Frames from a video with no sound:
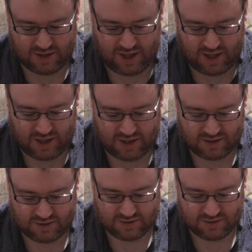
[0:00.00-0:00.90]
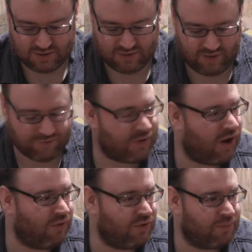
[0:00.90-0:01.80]
Yeah. Have you ever
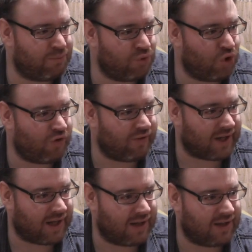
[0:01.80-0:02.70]
owned a brewery?